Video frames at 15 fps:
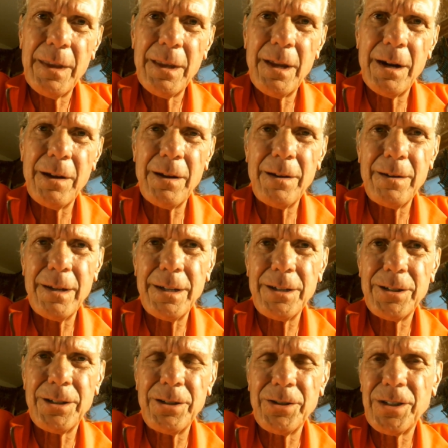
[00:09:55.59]
You know,
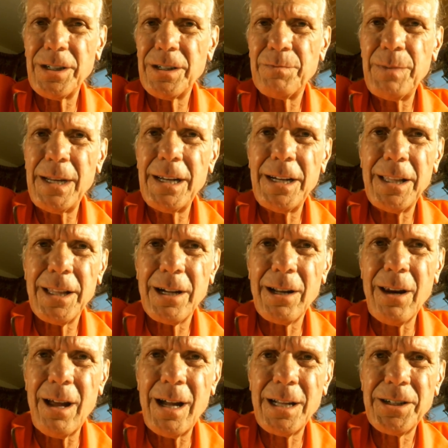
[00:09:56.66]
there's no sense being in the
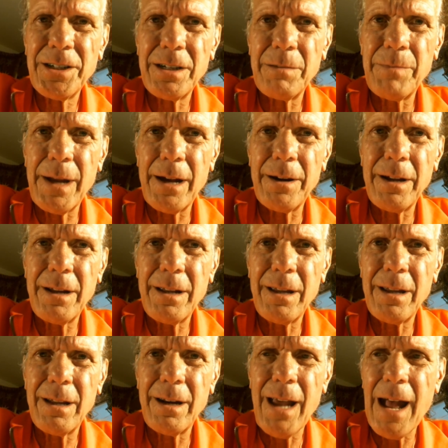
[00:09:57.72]
closet about it
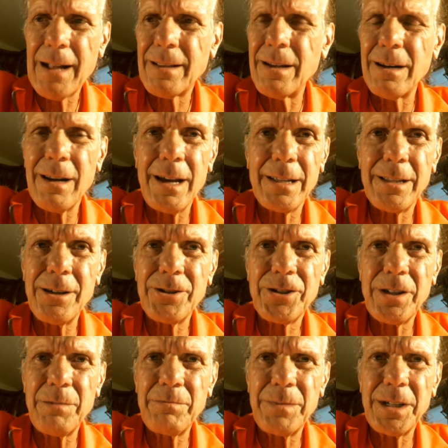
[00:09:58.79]
and acting like there's
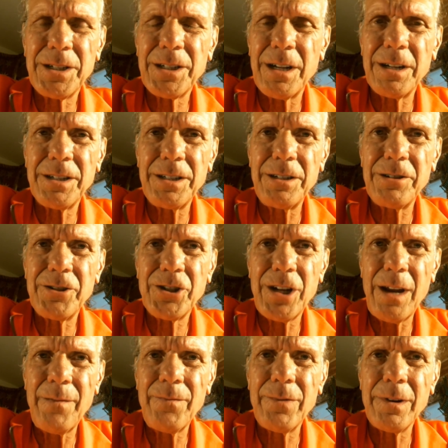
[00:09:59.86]
something disgusting or
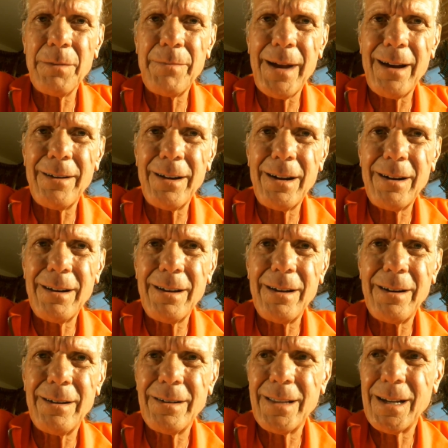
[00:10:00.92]
shameful about it.
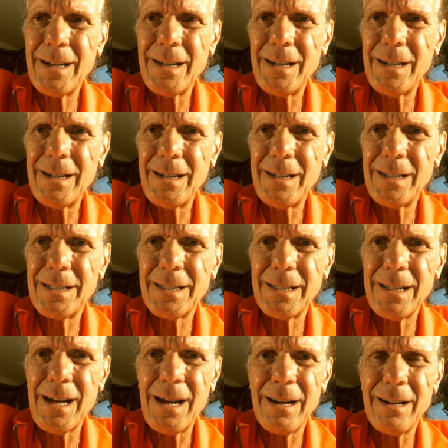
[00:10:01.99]
You know, that it's
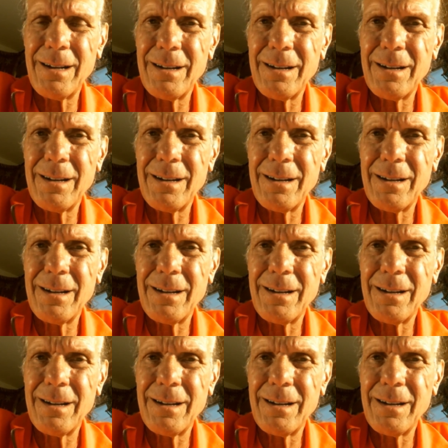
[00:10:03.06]
like